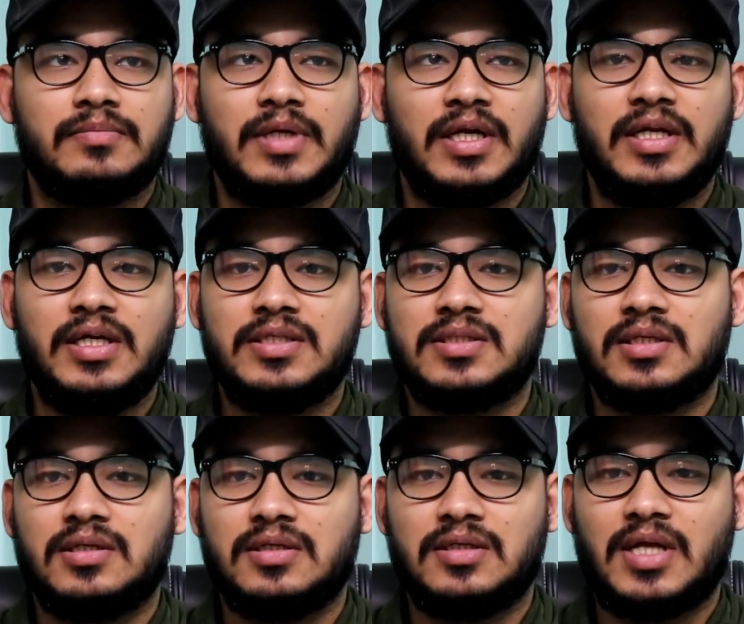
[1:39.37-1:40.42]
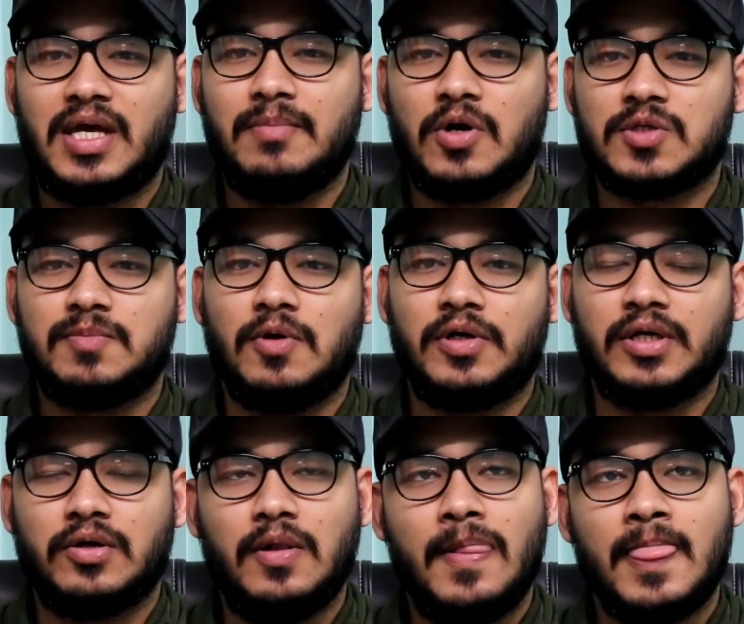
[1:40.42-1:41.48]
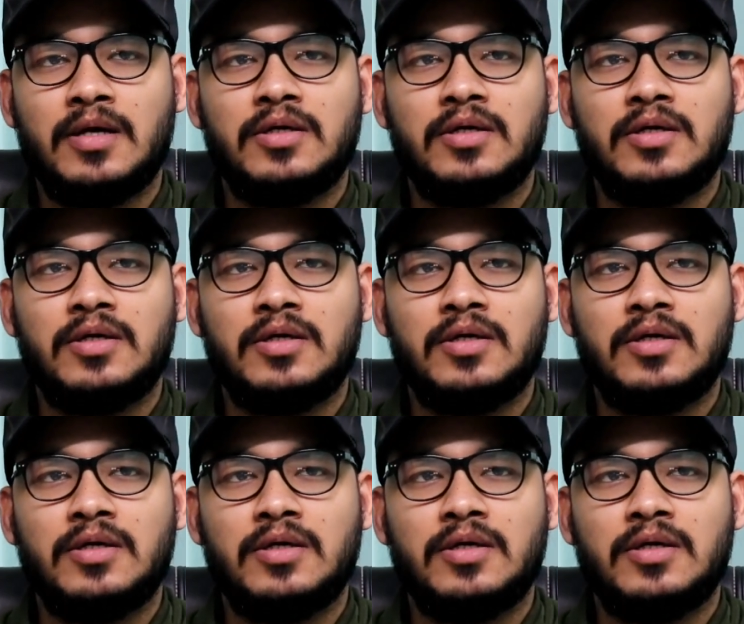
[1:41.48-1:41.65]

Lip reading: techniques like box plot and all.